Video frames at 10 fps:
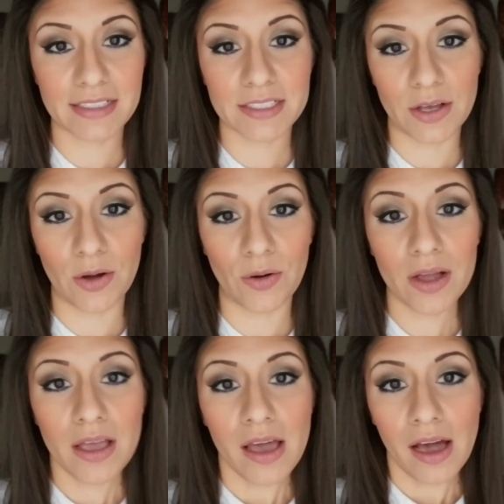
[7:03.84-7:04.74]
So
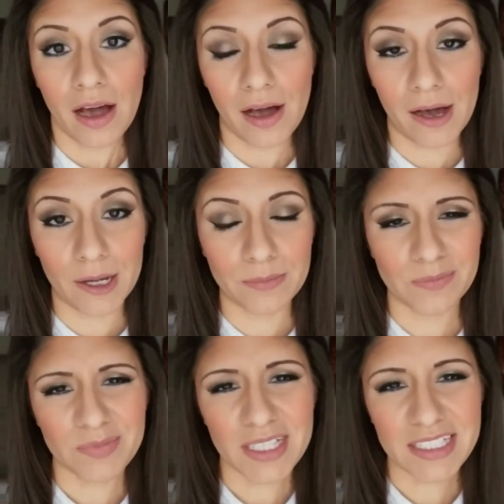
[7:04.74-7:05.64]

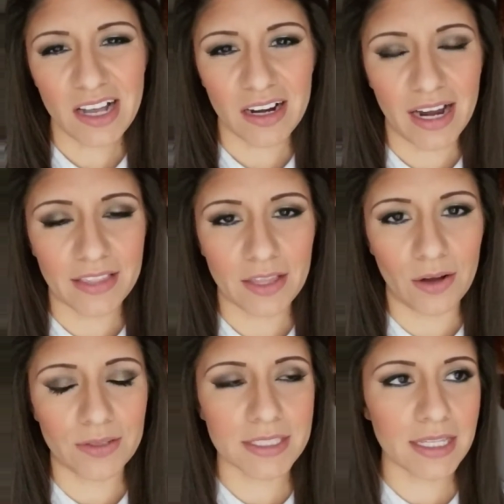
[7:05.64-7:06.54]
it's all right
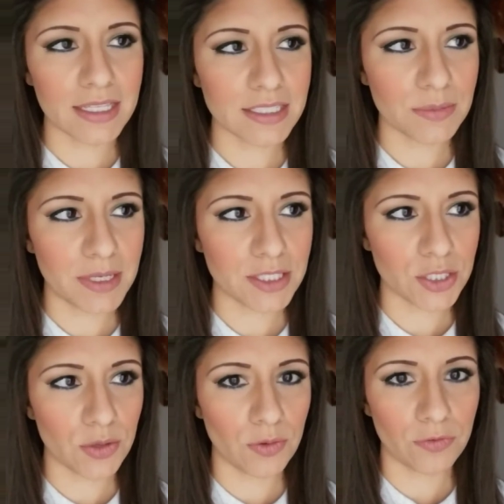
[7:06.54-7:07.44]
though. It's nothing to be
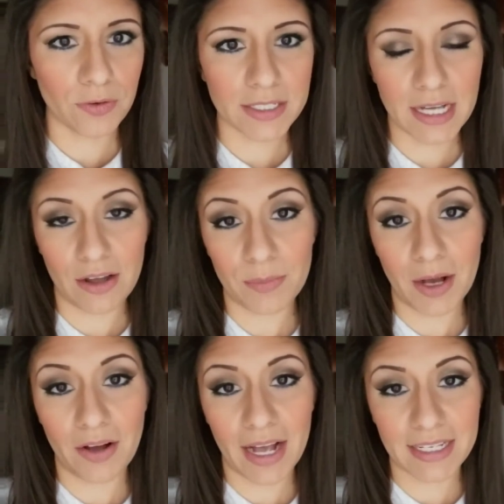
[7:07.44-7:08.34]
too freaked out
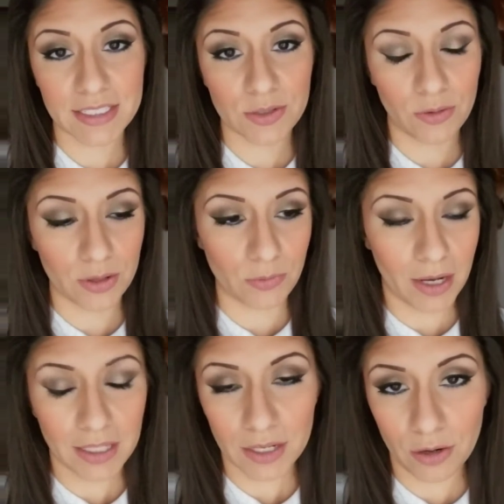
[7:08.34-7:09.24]
about. I scored
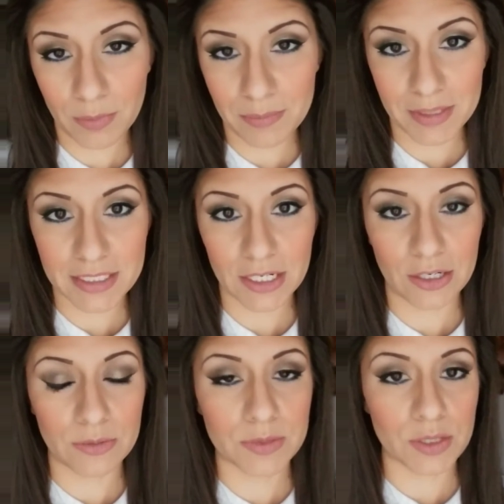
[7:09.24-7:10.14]
well on all my
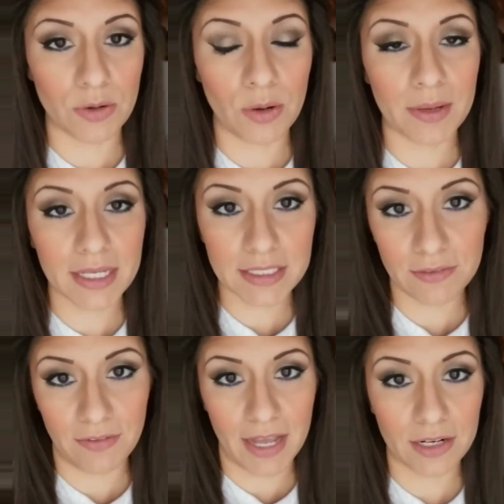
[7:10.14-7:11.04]
midterms, so going into
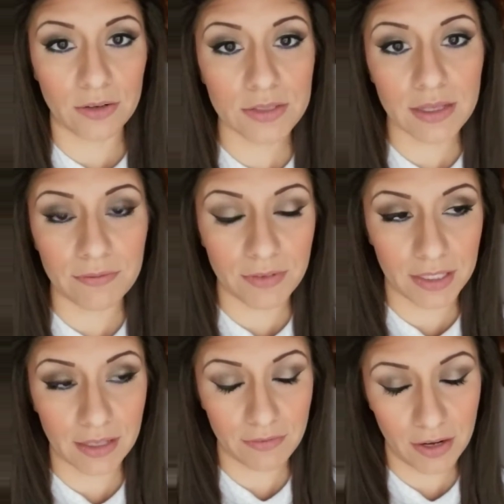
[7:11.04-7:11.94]
finals I'm
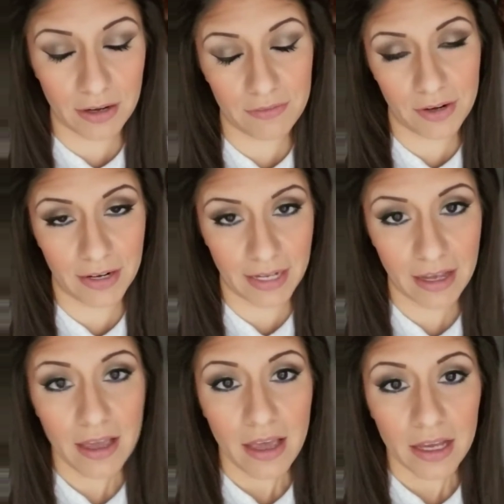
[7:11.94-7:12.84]
feeling very,
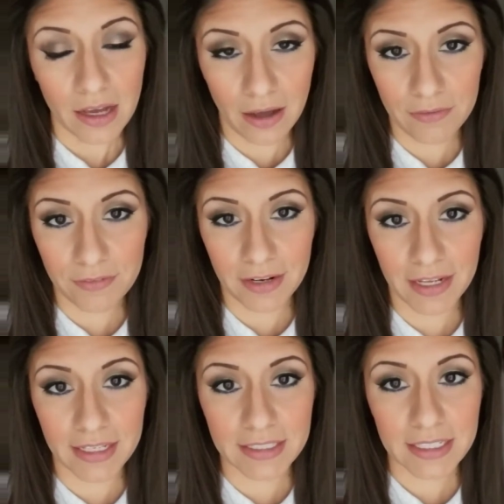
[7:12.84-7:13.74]
very confident